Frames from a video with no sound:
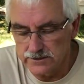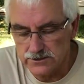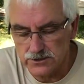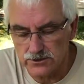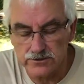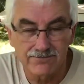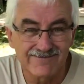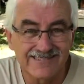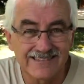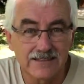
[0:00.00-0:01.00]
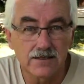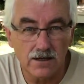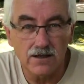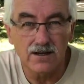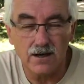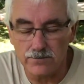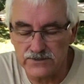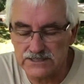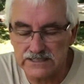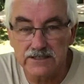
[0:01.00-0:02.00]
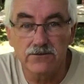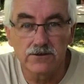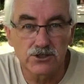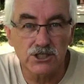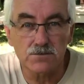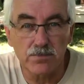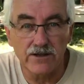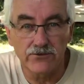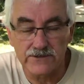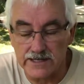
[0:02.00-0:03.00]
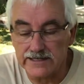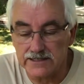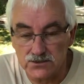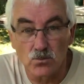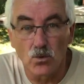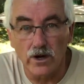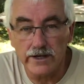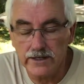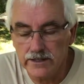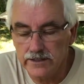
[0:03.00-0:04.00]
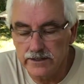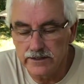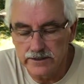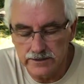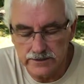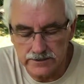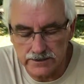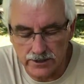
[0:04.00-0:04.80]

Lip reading: So obviously just by sight is one. The